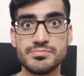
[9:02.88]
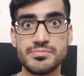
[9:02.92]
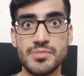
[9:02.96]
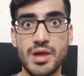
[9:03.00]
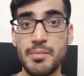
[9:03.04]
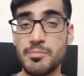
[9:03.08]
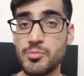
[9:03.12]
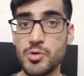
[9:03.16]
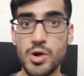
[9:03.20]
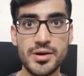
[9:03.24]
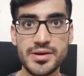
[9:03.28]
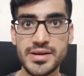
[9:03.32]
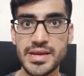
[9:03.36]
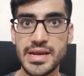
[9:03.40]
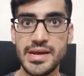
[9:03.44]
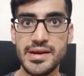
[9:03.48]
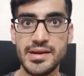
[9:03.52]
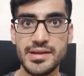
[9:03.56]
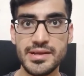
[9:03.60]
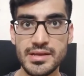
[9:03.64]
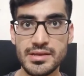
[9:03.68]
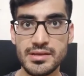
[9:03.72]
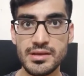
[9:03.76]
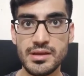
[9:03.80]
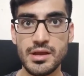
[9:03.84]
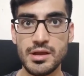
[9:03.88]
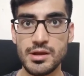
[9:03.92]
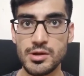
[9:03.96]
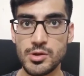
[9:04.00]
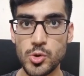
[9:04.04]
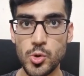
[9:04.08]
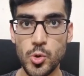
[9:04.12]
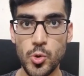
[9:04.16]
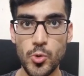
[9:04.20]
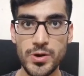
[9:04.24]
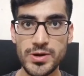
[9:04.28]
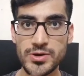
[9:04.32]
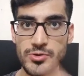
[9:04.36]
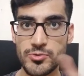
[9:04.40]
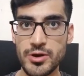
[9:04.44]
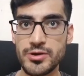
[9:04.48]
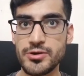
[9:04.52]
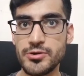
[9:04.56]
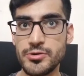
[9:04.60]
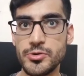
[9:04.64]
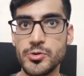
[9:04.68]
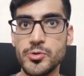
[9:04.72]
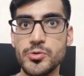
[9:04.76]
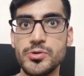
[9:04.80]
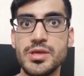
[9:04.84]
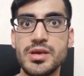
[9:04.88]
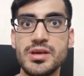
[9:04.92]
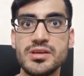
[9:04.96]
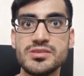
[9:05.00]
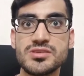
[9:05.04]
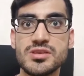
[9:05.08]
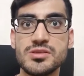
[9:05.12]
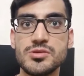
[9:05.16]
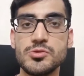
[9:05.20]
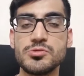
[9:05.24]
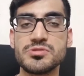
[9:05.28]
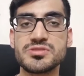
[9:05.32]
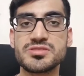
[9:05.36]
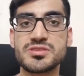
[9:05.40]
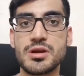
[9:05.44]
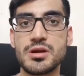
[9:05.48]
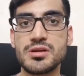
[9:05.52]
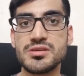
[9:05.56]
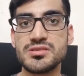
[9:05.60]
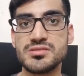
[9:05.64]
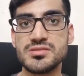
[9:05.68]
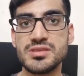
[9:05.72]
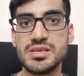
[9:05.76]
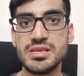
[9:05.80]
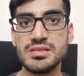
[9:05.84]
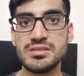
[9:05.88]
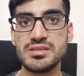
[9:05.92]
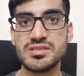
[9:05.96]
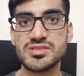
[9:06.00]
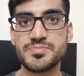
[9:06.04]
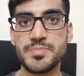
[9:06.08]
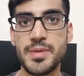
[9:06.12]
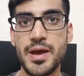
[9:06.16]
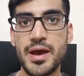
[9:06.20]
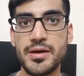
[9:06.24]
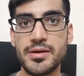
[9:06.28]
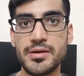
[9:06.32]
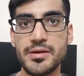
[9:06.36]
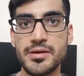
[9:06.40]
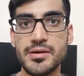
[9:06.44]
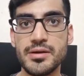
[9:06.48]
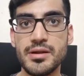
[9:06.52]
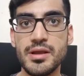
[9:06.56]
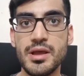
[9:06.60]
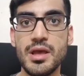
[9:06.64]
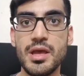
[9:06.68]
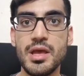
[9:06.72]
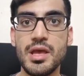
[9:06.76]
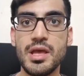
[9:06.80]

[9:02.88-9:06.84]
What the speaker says: I'm not kidding. Go and try to do this. You'll start seeing this pattern.